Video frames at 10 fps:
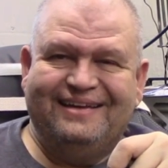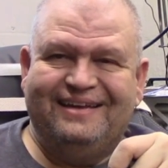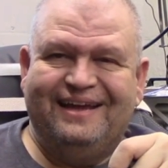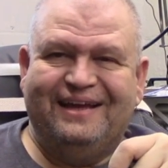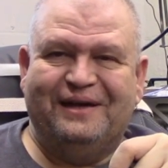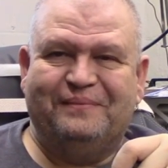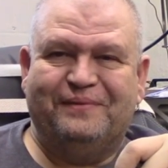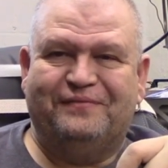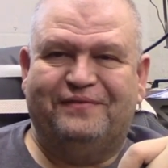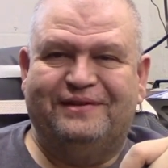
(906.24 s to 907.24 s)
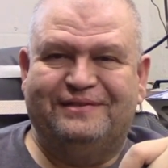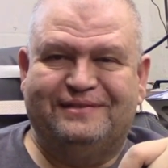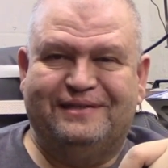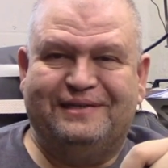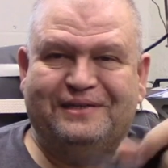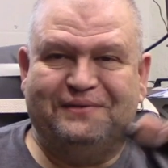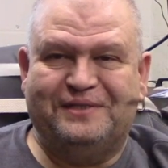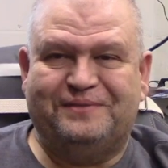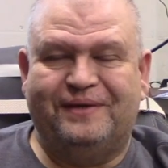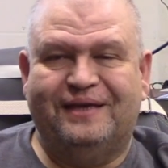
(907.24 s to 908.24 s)
Take care, my friends, and until we
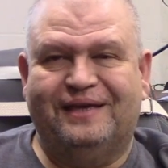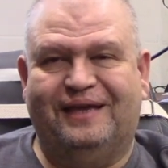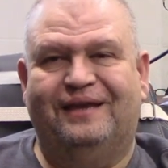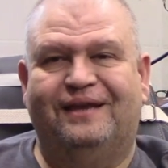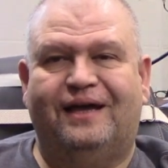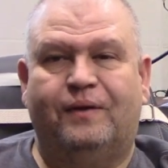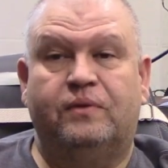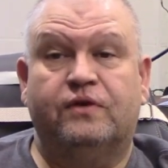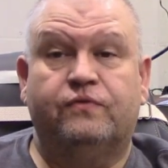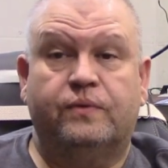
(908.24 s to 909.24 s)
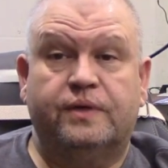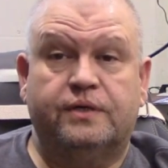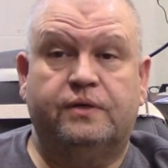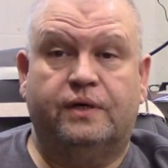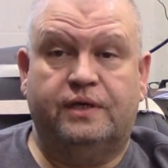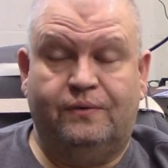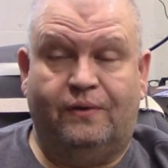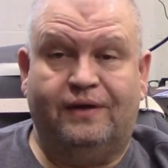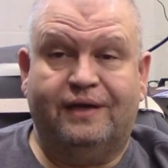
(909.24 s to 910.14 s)
speak again, I will look forward to talking to you all